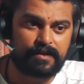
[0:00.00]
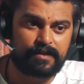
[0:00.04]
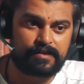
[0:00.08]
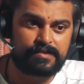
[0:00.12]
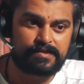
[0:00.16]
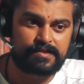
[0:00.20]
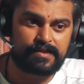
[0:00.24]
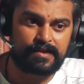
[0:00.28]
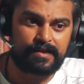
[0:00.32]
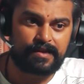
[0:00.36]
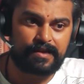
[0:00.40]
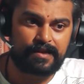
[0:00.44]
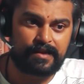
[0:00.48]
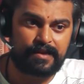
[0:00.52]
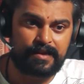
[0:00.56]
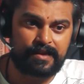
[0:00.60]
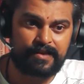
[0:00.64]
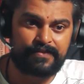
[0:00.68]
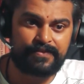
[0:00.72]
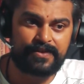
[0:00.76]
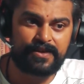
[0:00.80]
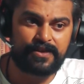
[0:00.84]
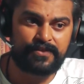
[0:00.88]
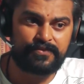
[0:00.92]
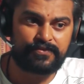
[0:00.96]
See,
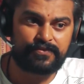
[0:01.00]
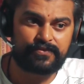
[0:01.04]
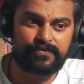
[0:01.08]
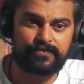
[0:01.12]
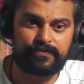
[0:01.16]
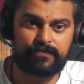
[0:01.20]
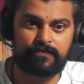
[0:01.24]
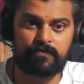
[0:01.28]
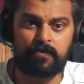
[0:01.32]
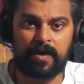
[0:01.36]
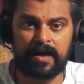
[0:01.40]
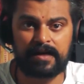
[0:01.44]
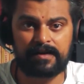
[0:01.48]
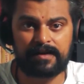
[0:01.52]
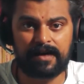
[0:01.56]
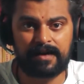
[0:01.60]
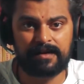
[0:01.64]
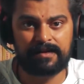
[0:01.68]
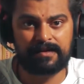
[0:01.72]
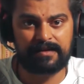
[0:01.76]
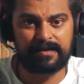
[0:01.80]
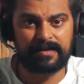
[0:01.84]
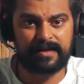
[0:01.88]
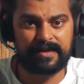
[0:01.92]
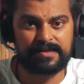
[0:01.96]
even if one
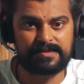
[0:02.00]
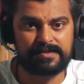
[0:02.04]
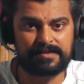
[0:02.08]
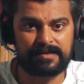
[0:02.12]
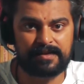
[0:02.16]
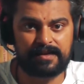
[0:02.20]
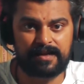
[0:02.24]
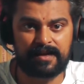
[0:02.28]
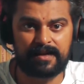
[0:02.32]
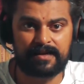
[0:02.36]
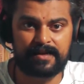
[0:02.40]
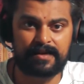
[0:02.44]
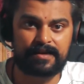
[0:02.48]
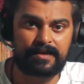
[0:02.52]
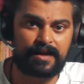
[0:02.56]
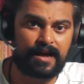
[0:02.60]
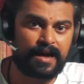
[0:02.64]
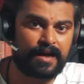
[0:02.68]
country has cleared it,